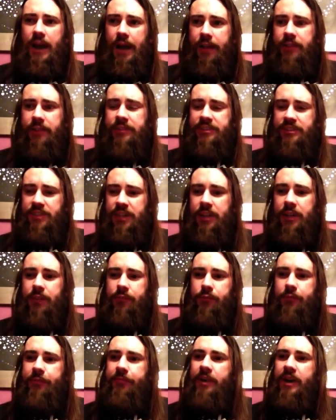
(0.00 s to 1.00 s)
I'll
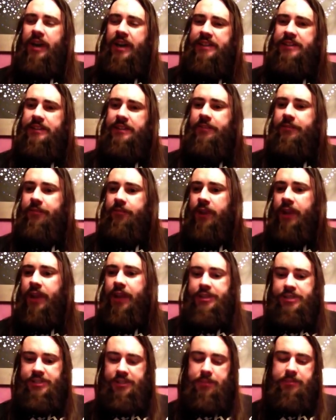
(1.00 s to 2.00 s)
start revising
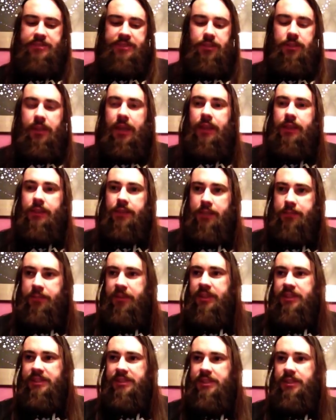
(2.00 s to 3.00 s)
French, something like 10
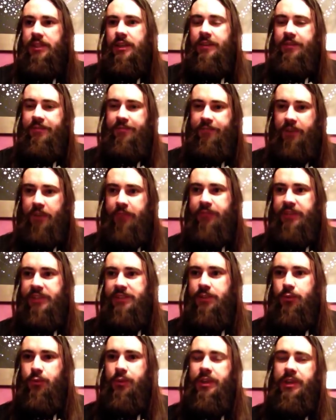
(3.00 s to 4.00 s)
minutes a day, 5
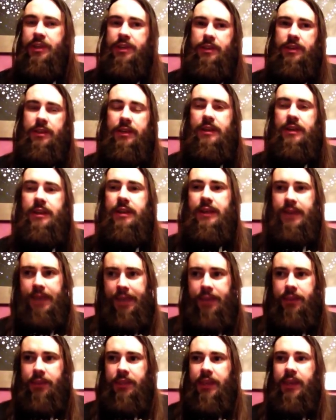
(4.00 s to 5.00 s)
days a week,
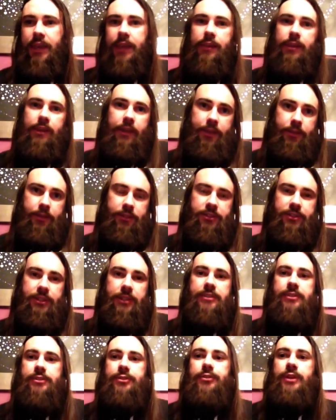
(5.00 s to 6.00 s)
and then I'll
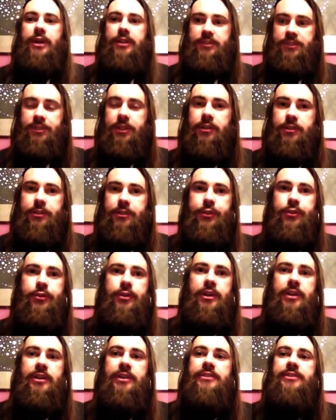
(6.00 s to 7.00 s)
start
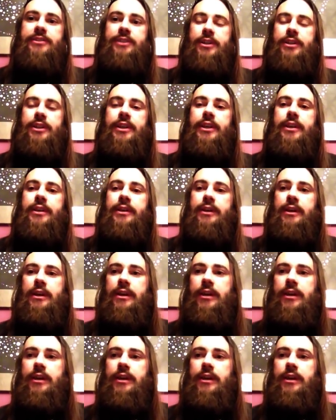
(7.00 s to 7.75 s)
studying